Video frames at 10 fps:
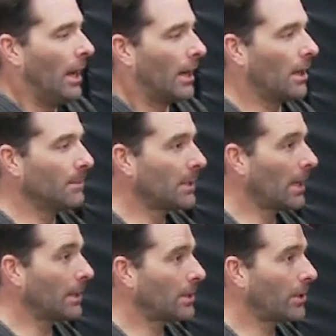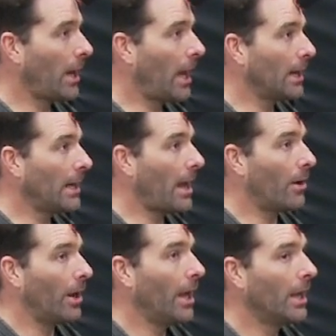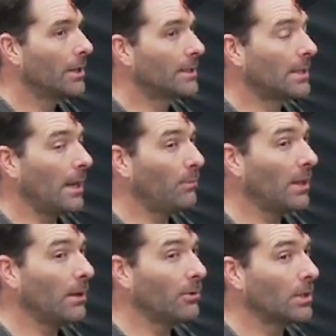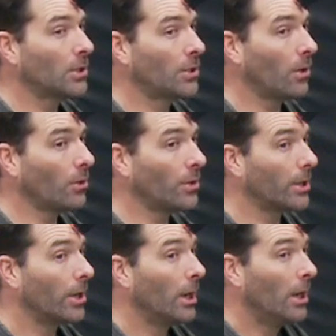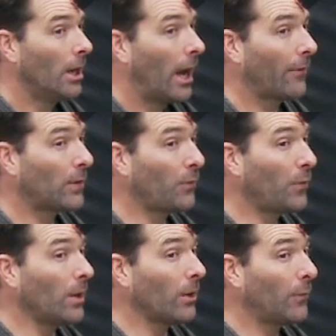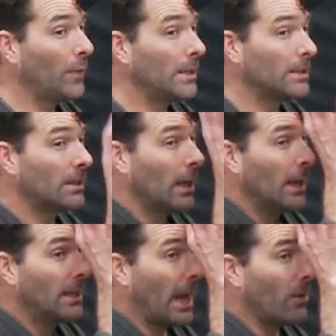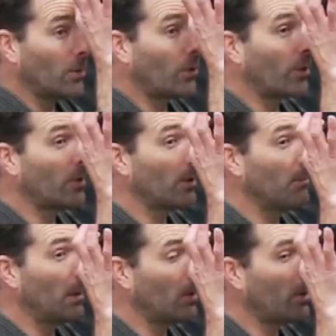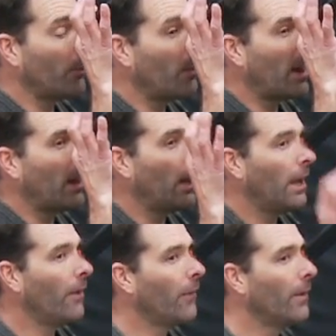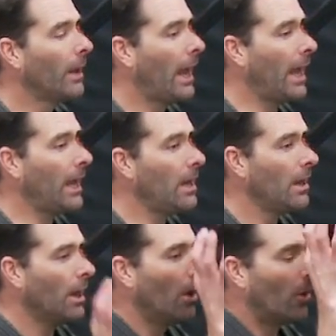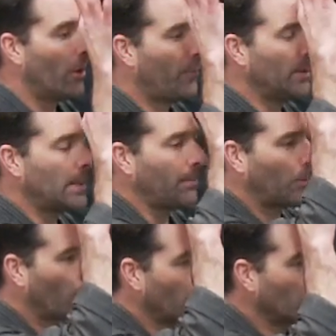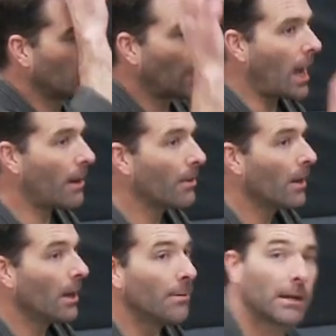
It comes against your head. Now, the same thing with the shoulder. I have to feel if he's down towards the middle of my head or if he's up towards the top